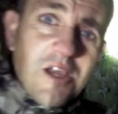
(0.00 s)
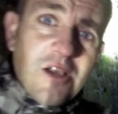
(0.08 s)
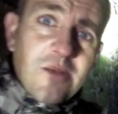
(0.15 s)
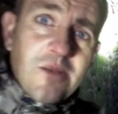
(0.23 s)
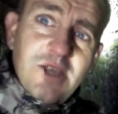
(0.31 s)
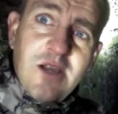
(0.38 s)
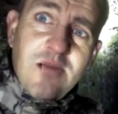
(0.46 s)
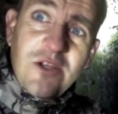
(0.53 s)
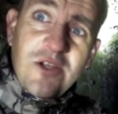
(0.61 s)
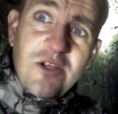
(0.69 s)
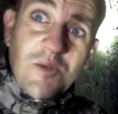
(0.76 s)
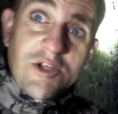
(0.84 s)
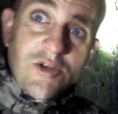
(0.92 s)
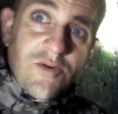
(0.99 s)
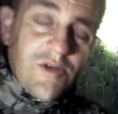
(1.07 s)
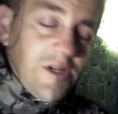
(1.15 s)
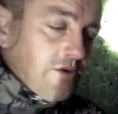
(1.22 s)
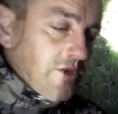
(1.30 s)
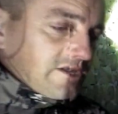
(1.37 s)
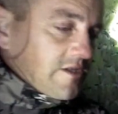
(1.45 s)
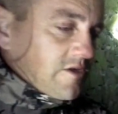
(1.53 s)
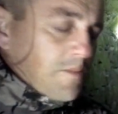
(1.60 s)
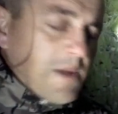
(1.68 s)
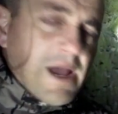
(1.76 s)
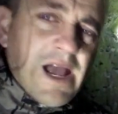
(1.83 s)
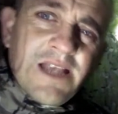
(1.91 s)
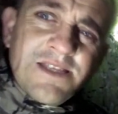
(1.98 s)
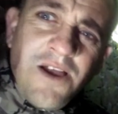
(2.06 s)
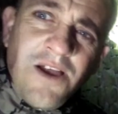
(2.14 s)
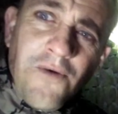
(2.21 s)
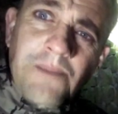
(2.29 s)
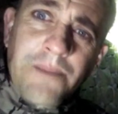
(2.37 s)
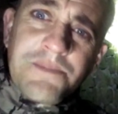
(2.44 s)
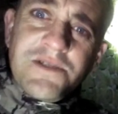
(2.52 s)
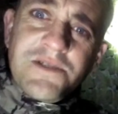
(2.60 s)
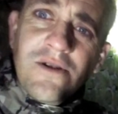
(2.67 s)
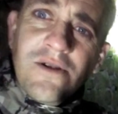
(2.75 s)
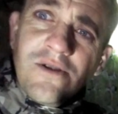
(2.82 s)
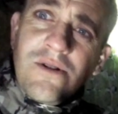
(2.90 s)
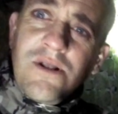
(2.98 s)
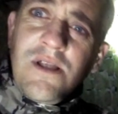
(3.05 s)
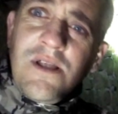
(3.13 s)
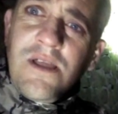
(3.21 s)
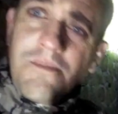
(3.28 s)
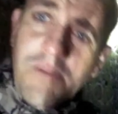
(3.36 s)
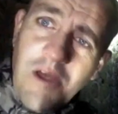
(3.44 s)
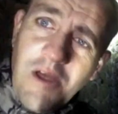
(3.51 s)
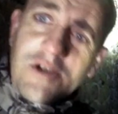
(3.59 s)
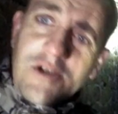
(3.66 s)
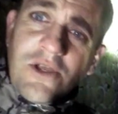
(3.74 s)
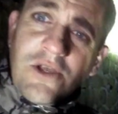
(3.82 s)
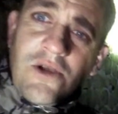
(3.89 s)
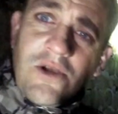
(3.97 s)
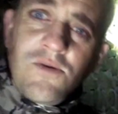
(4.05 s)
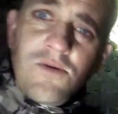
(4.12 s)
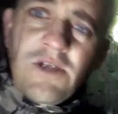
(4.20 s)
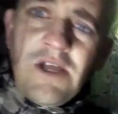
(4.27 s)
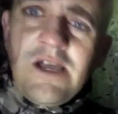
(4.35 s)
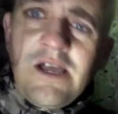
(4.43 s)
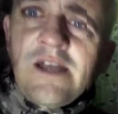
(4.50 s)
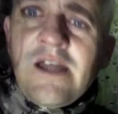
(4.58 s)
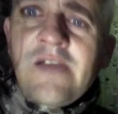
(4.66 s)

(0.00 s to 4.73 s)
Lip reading: on, we'll do it now again. So my hands are absolutely perished with the cold. And I have my